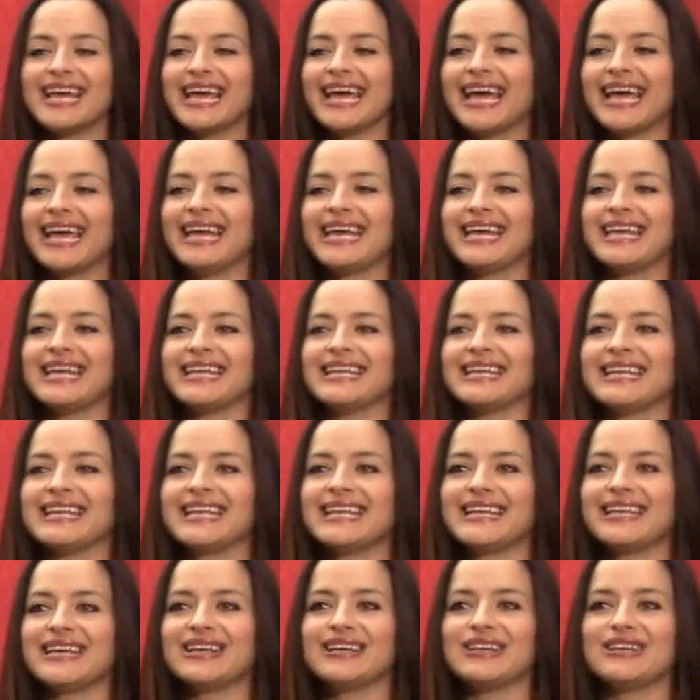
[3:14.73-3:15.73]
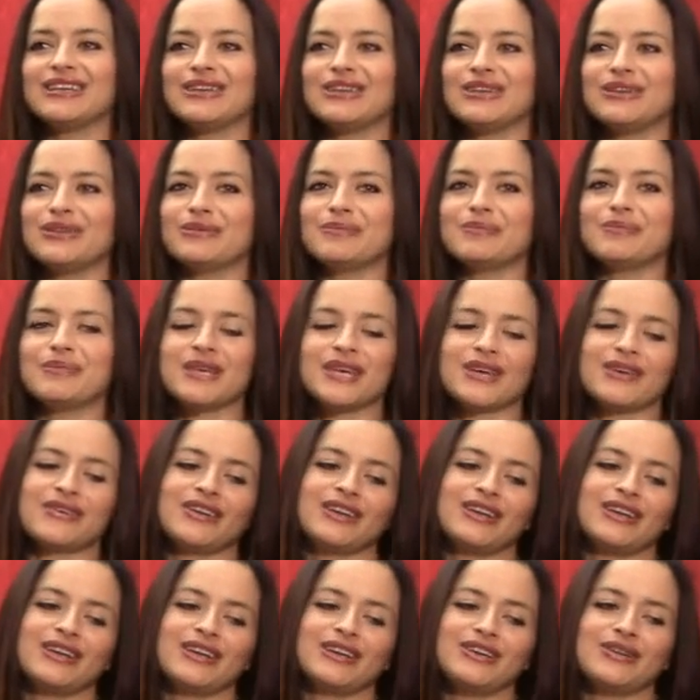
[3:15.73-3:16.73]
And your
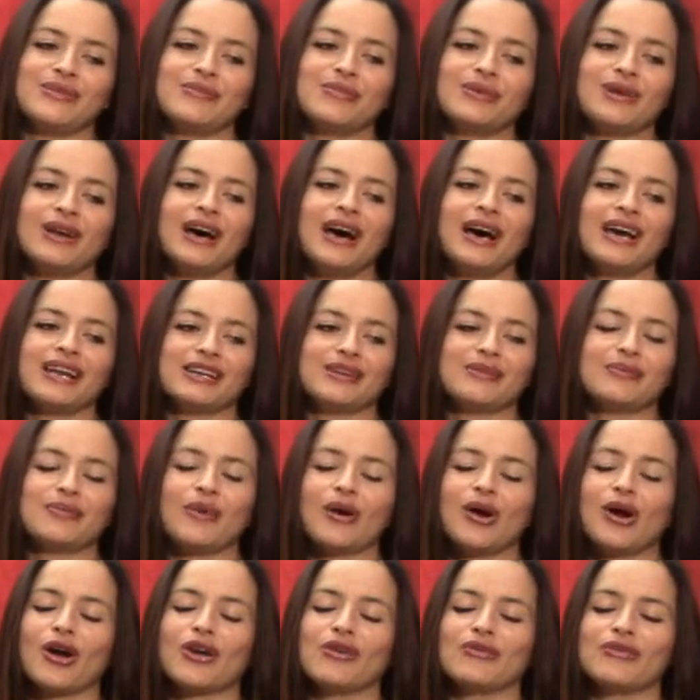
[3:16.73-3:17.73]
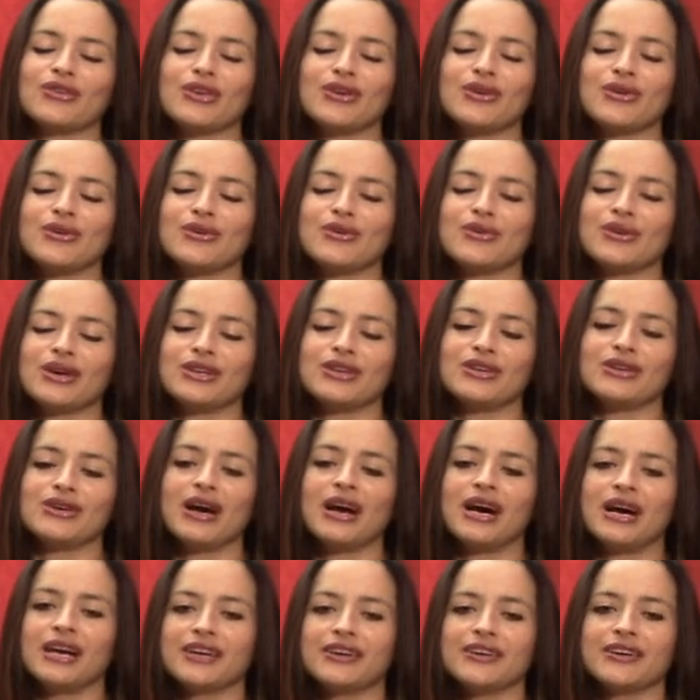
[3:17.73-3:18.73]
period and your blood is part of you, and you
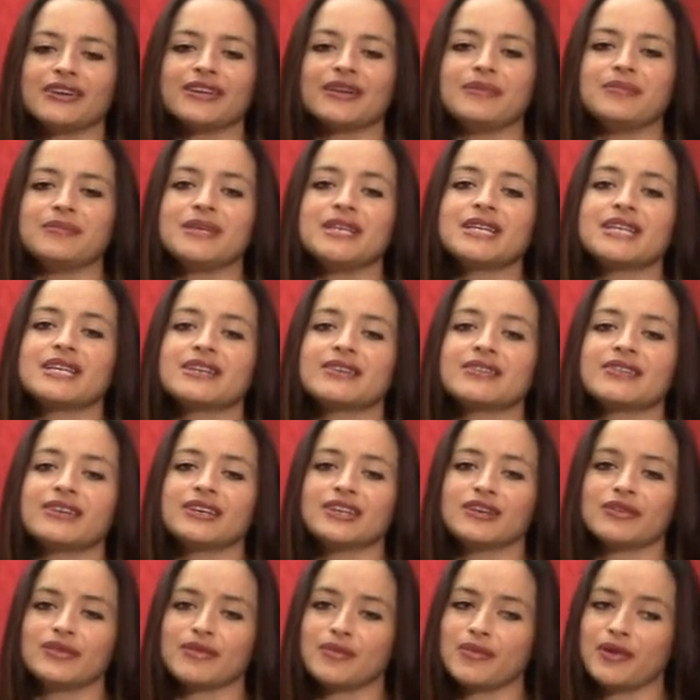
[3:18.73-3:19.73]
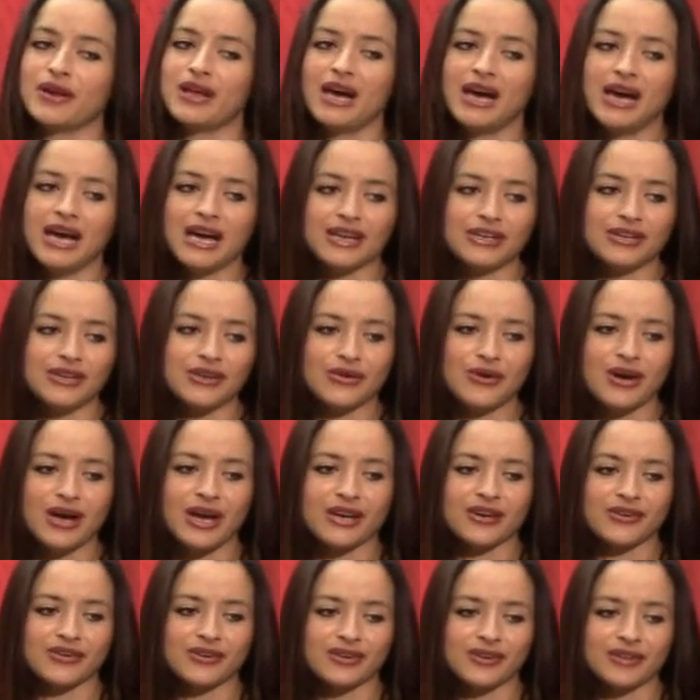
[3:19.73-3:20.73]
honor the mysteries of the blood. You
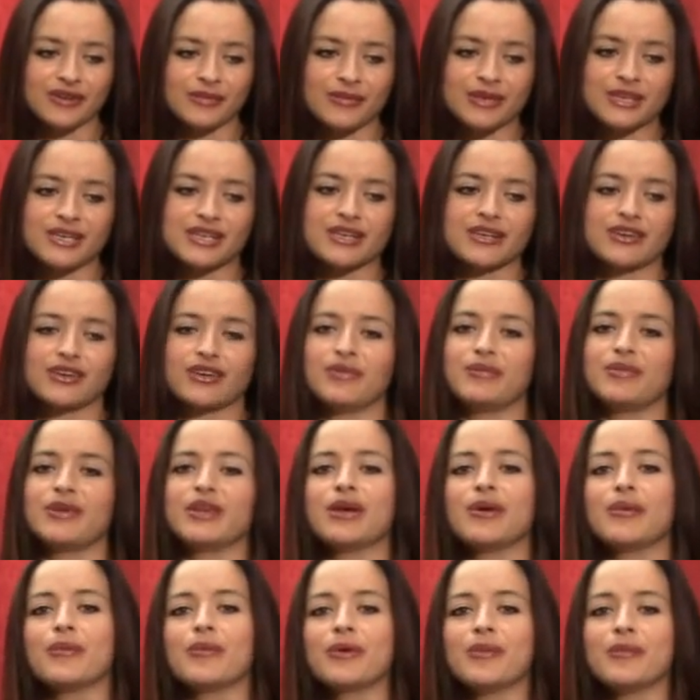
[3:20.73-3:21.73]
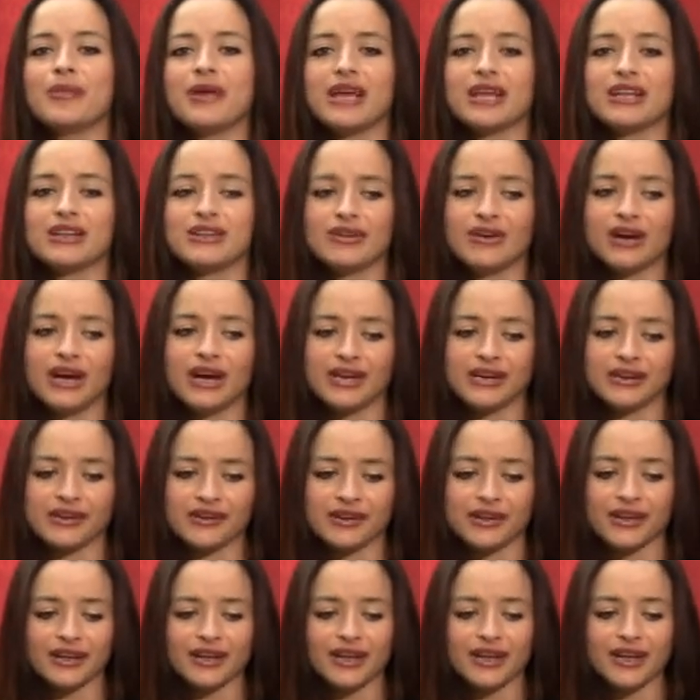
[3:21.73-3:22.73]
honor the mysteries of being a woman. You
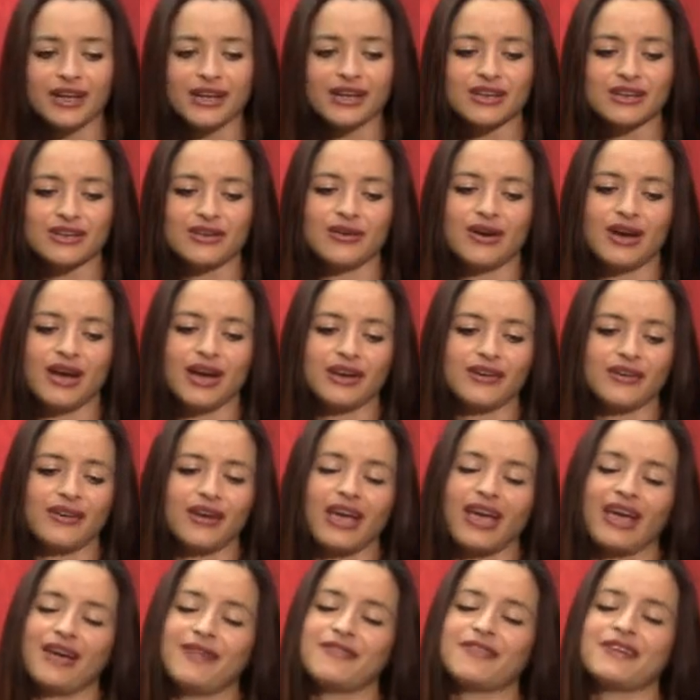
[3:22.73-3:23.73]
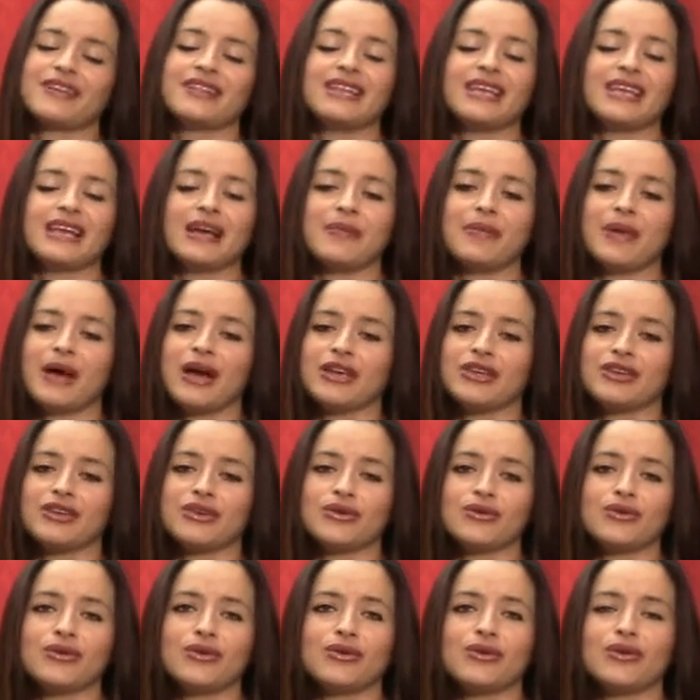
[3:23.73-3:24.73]
honor everything about
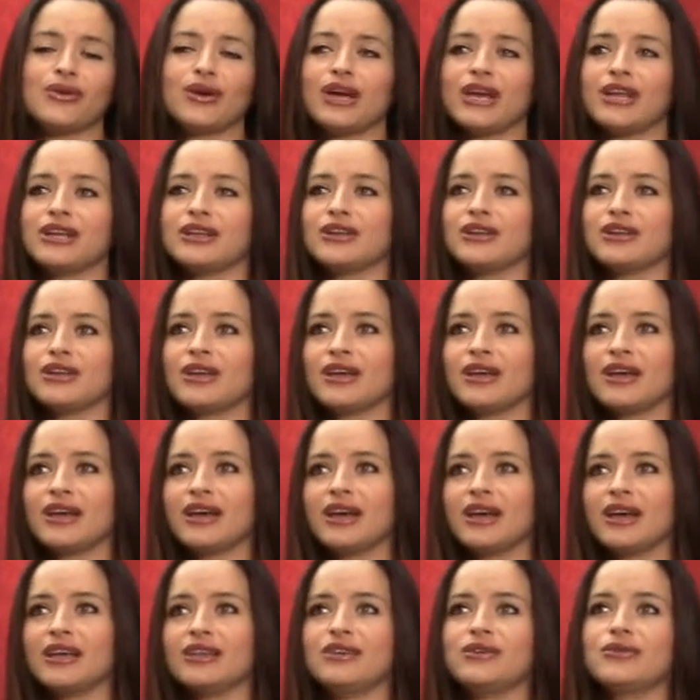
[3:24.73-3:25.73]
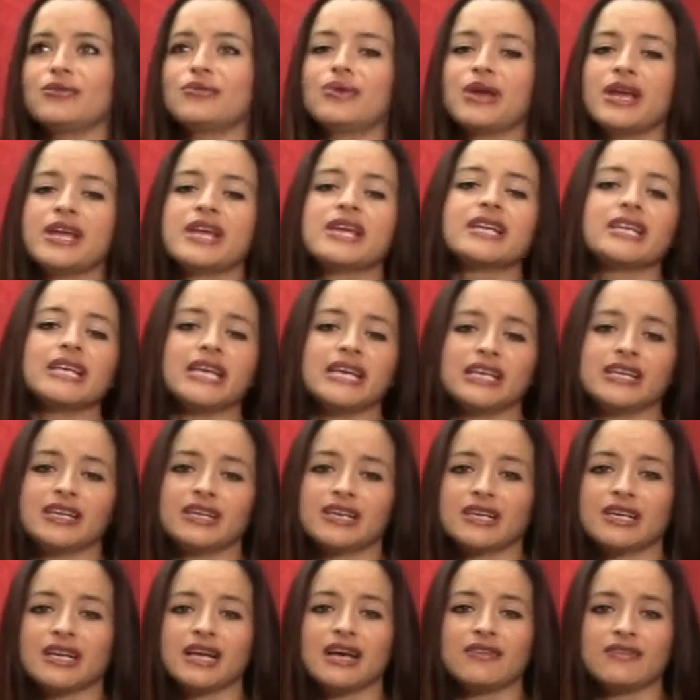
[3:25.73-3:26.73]
you, and you recognize
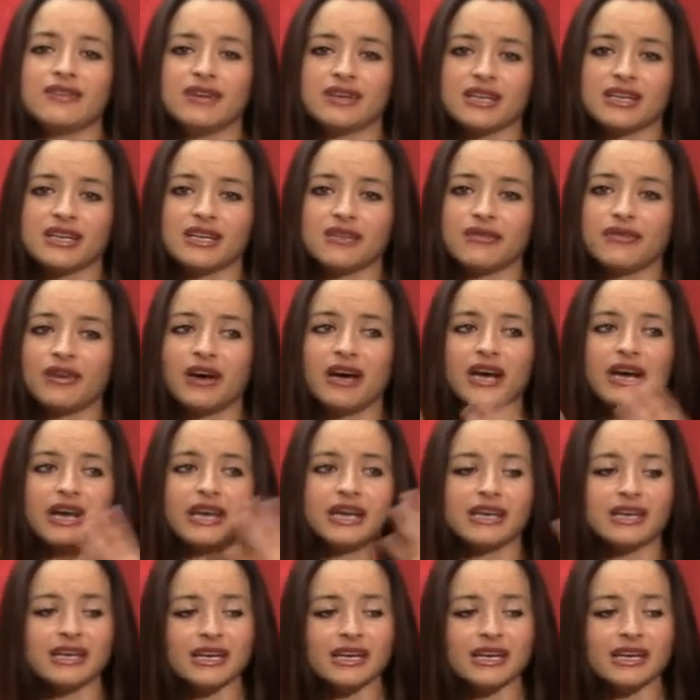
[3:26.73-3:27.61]
yourself as a divine